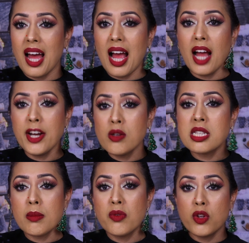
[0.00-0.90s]
I know
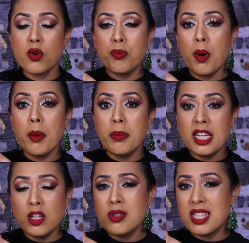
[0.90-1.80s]
some of you have probably
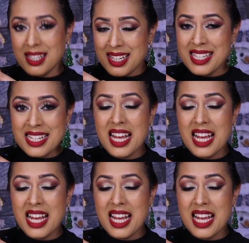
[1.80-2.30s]
used this. Is this